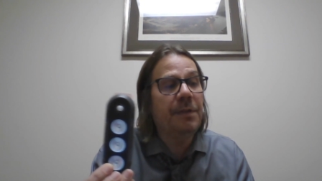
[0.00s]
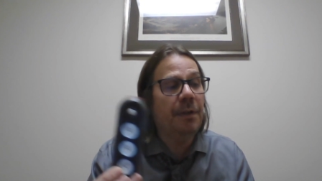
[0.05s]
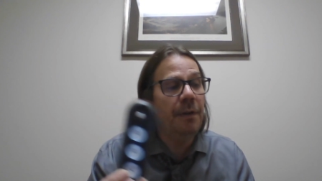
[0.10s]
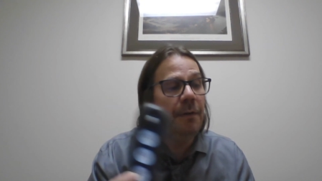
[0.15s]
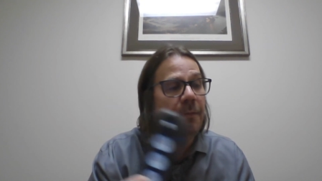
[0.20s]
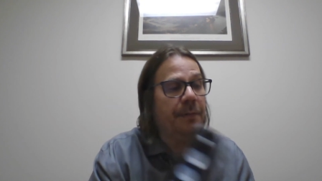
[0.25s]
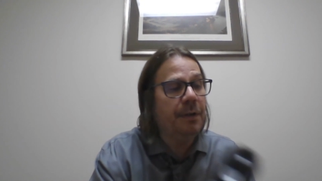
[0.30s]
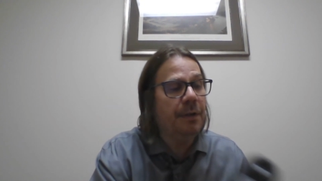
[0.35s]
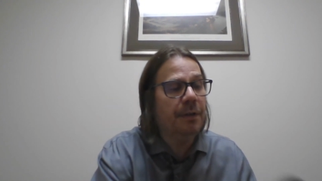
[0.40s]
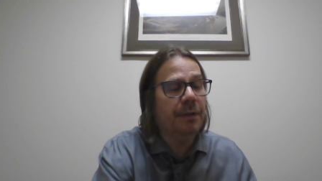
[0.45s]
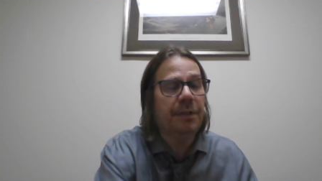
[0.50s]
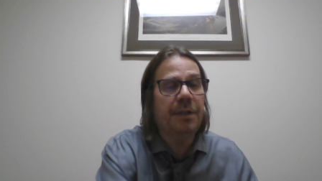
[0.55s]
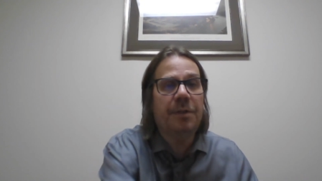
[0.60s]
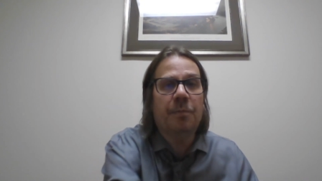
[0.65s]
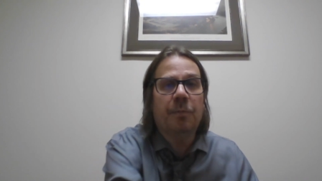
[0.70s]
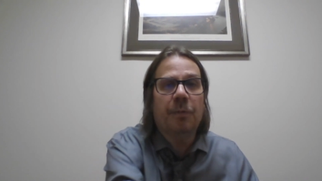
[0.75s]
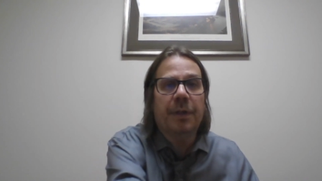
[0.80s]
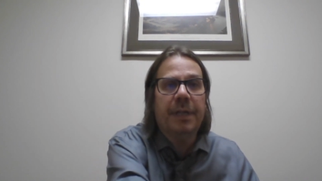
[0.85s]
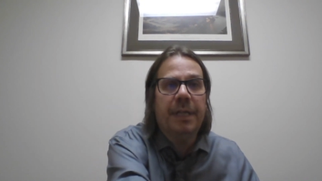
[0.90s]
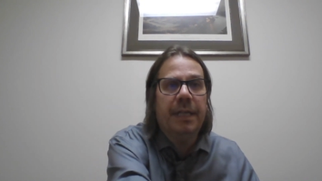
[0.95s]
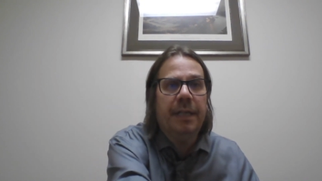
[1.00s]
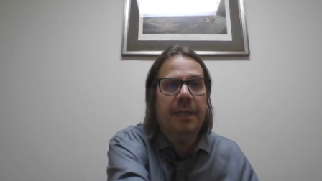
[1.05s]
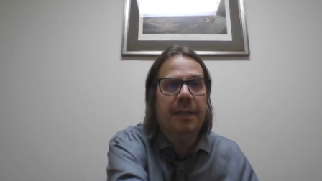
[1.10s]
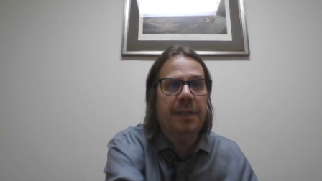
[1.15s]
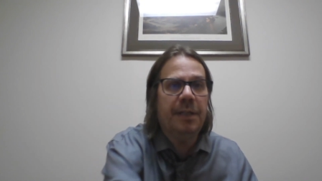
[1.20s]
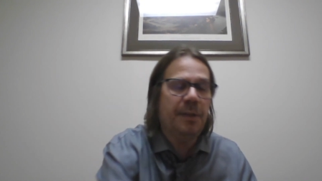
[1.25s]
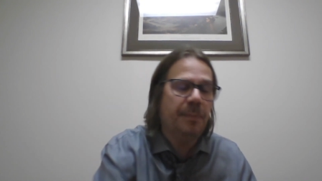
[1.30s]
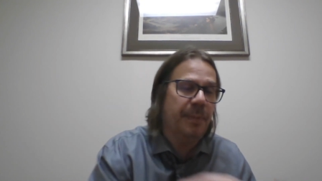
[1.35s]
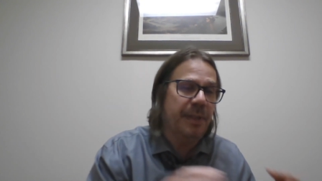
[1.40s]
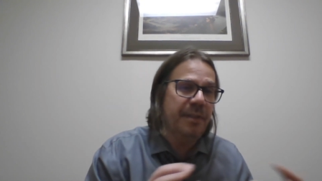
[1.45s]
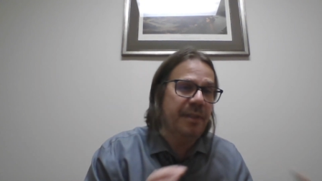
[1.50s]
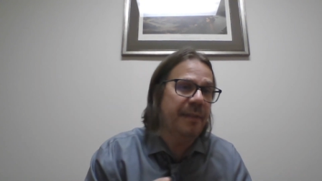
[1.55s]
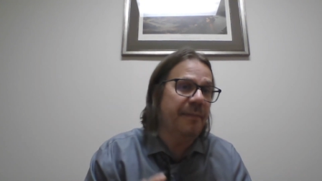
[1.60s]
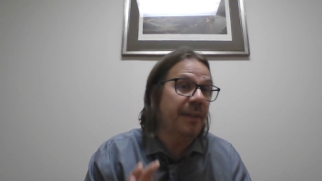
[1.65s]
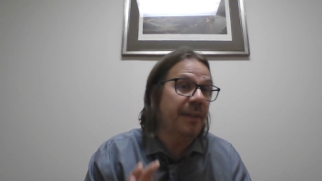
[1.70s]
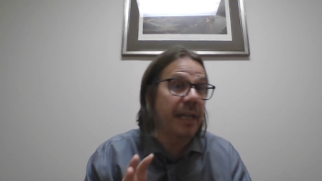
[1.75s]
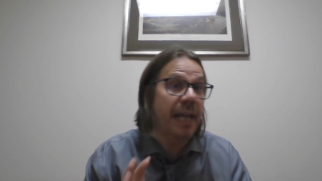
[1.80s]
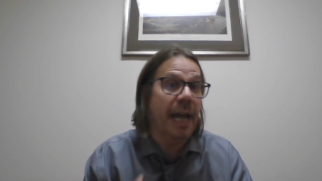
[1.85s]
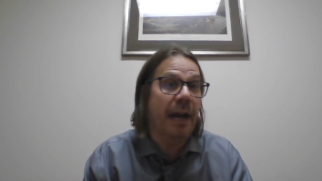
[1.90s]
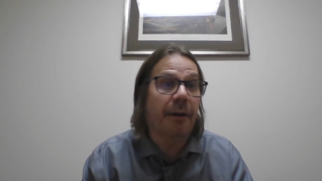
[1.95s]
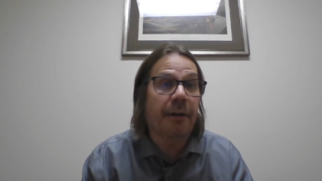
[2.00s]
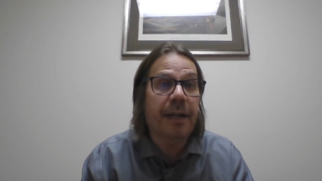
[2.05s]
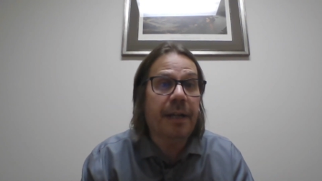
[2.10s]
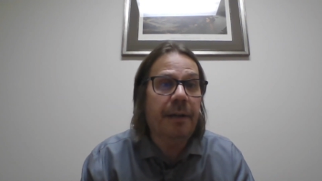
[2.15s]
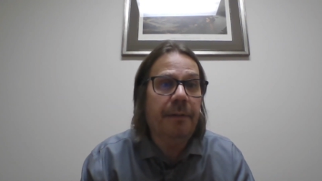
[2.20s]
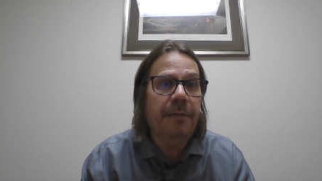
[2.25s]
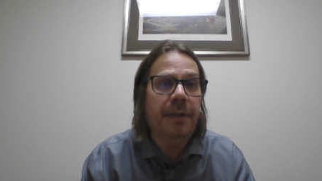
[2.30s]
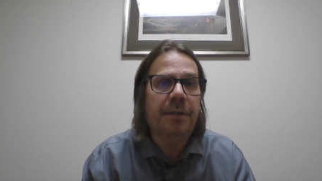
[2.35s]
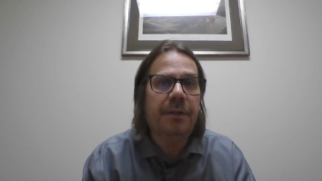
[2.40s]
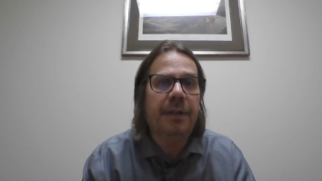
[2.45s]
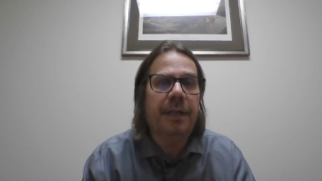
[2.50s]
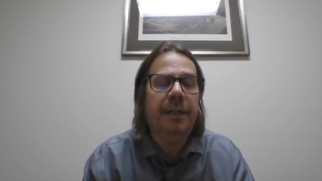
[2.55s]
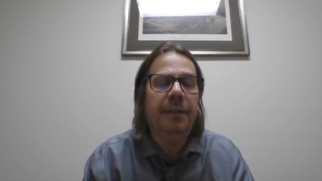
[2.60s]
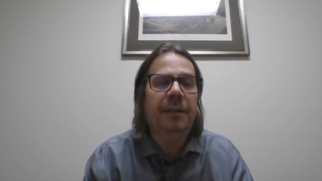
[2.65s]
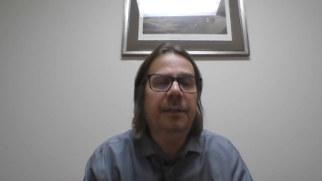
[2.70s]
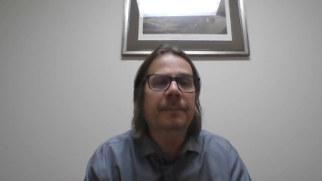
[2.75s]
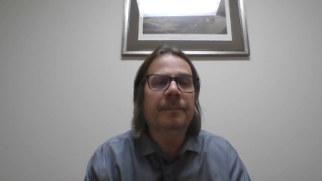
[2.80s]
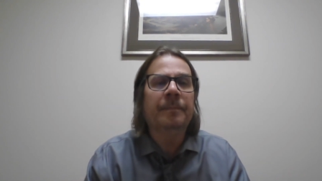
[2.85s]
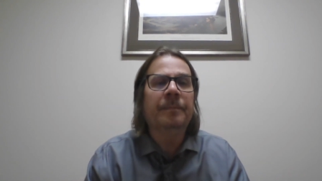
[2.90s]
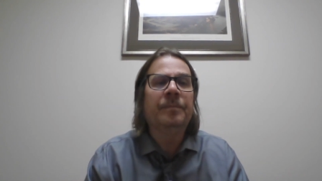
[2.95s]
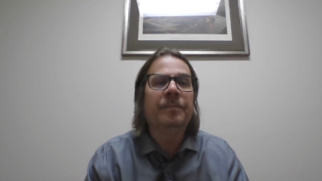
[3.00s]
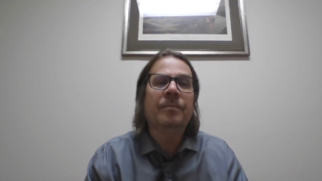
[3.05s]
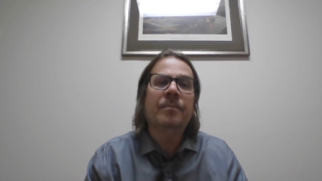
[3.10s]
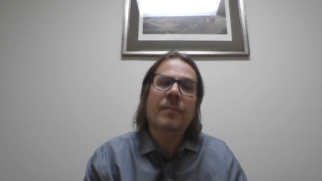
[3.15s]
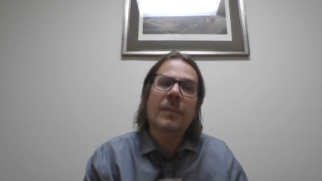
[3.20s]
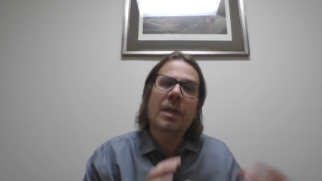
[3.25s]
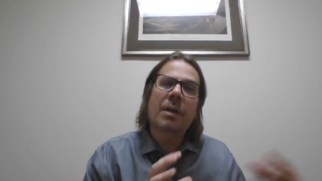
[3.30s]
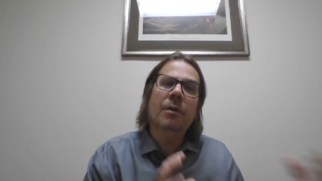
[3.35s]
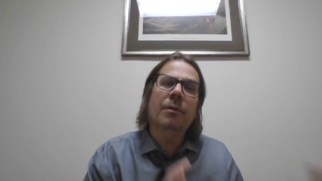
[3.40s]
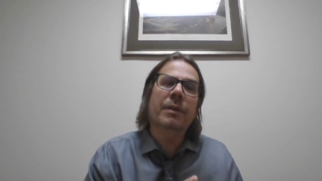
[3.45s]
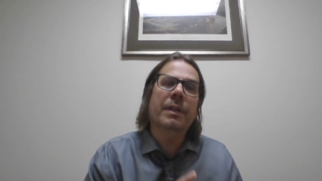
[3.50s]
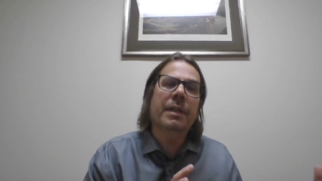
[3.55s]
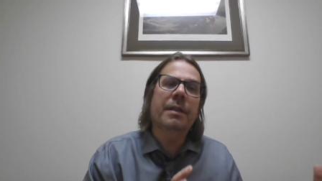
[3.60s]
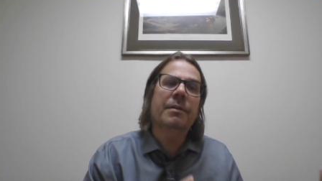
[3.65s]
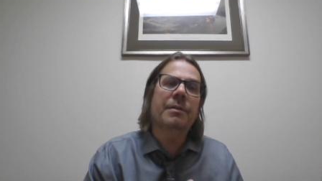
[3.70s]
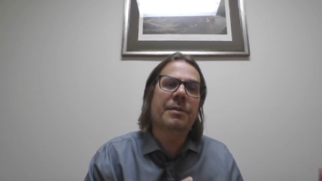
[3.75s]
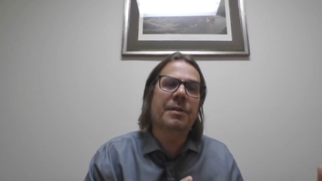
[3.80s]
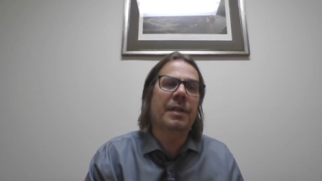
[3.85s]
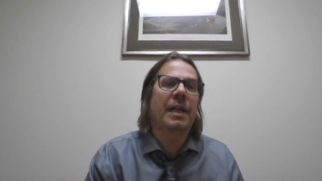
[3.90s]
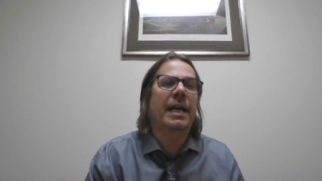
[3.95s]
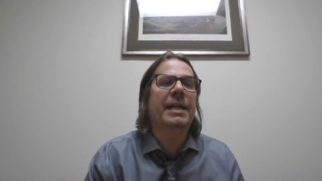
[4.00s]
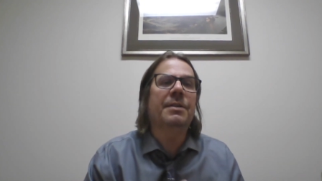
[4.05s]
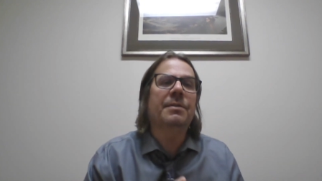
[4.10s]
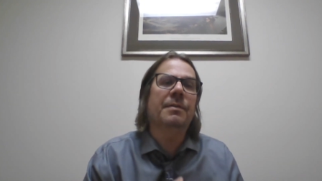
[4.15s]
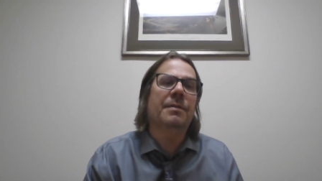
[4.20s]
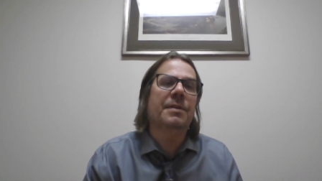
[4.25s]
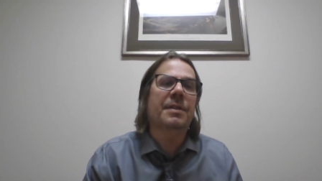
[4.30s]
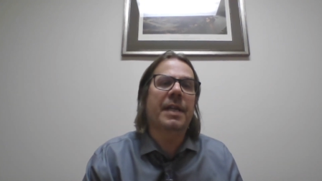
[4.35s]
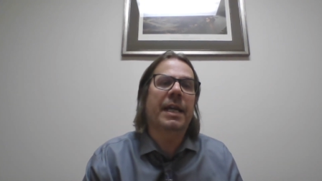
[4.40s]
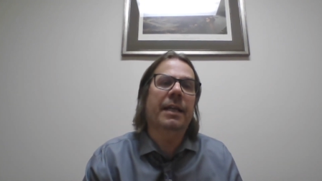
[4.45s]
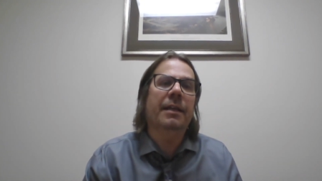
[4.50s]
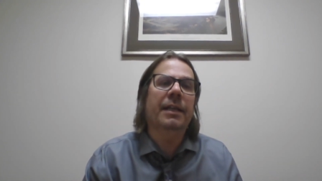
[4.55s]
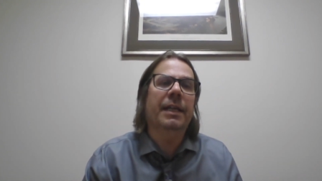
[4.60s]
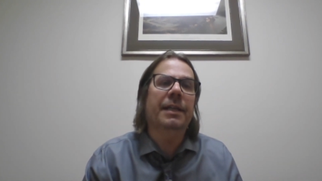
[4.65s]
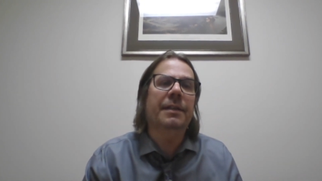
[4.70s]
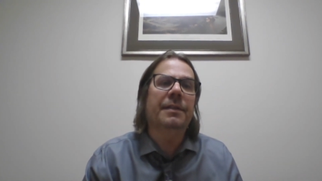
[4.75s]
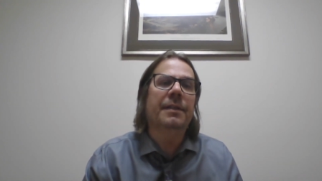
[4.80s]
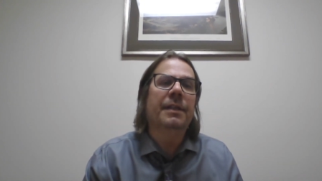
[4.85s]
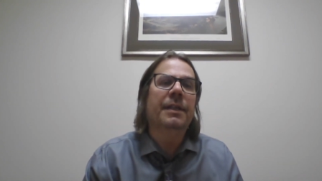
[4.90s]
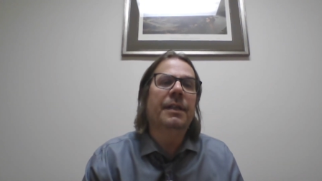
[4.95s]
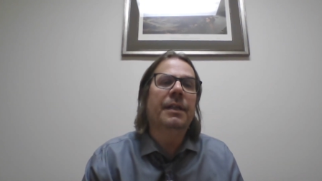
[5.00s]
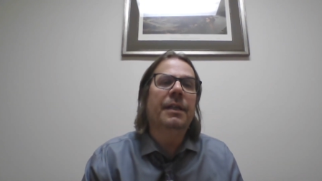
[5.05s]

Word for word: So if you're just working in a specific area of the trailer, only those lights will stay lit.